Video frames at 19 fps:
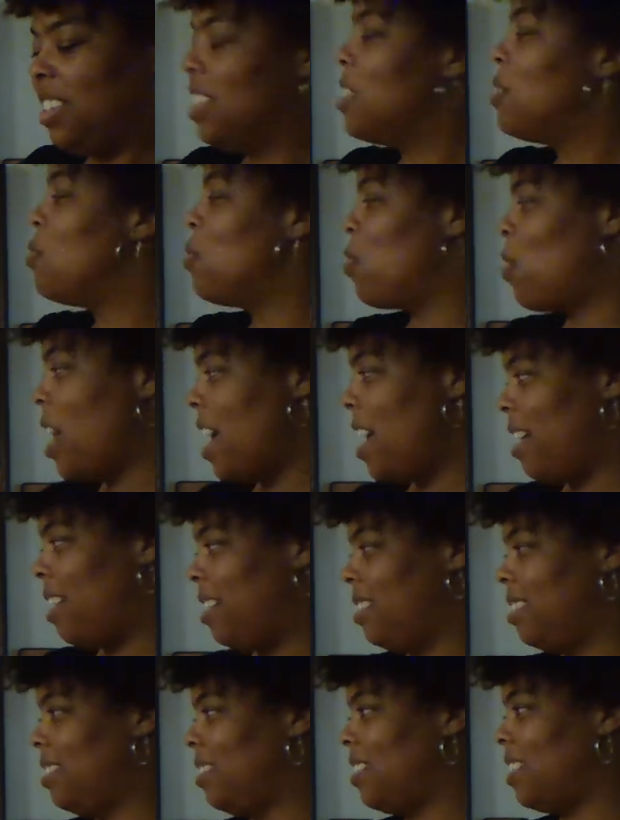
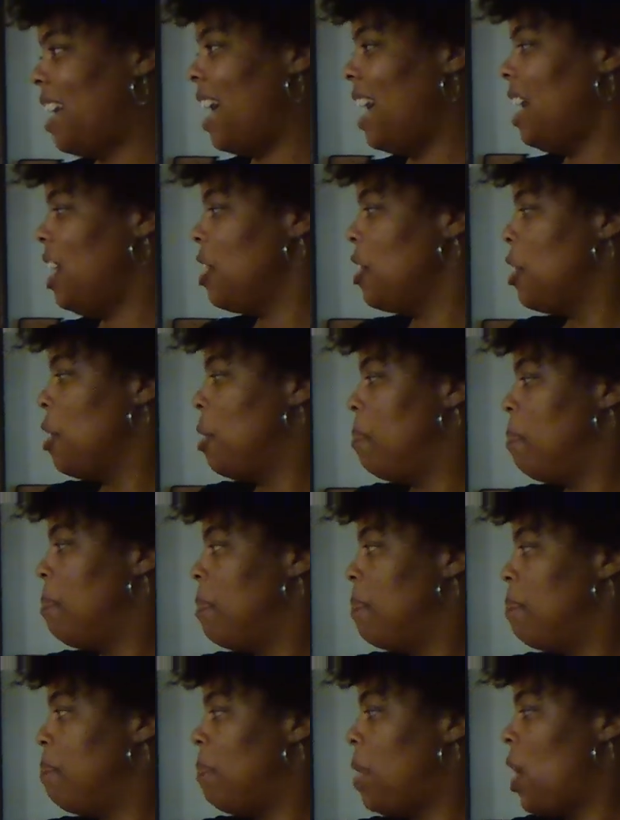Red, okay?
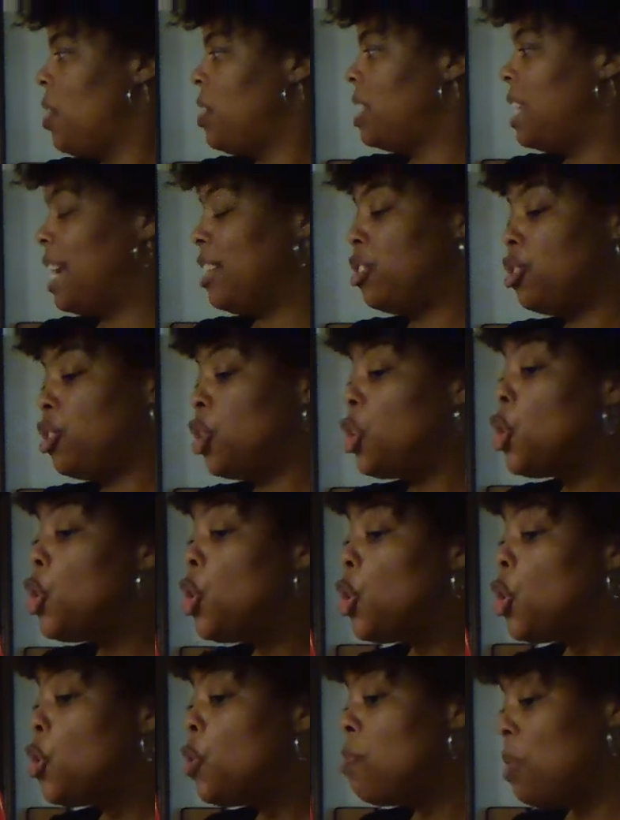Mars has
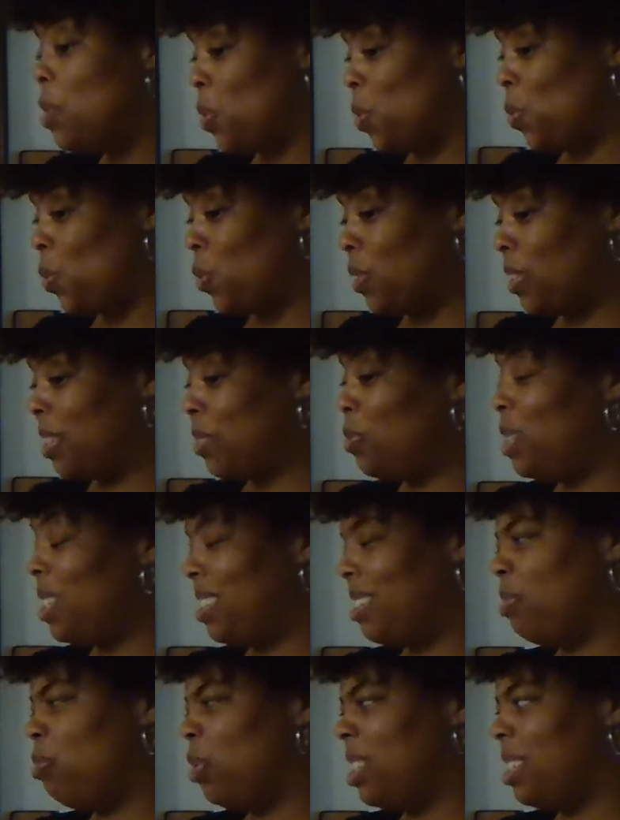2 moons,
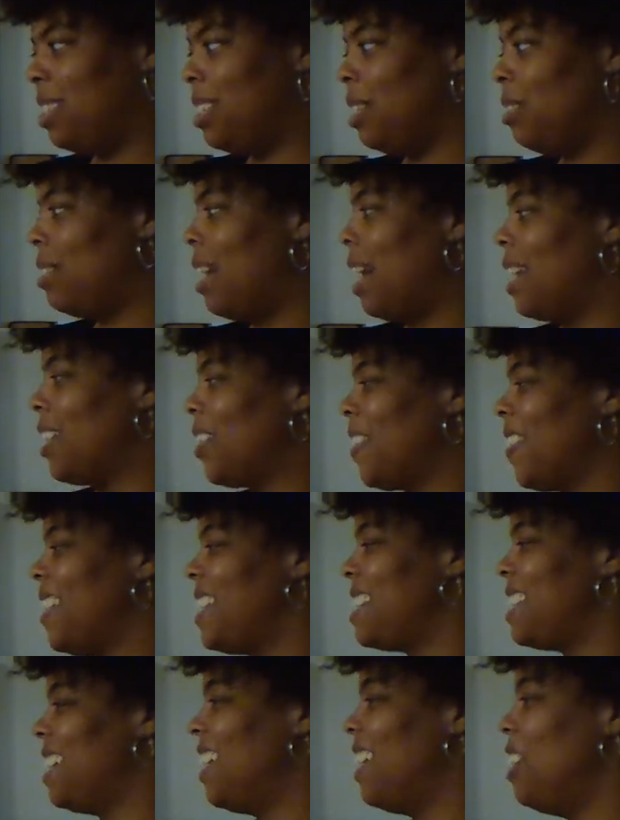which seem kind of
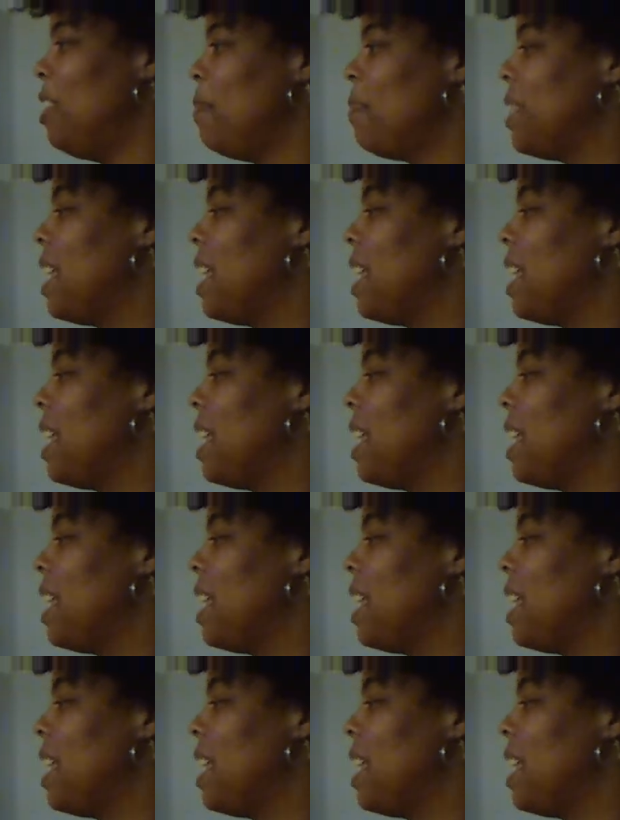crazy, huh?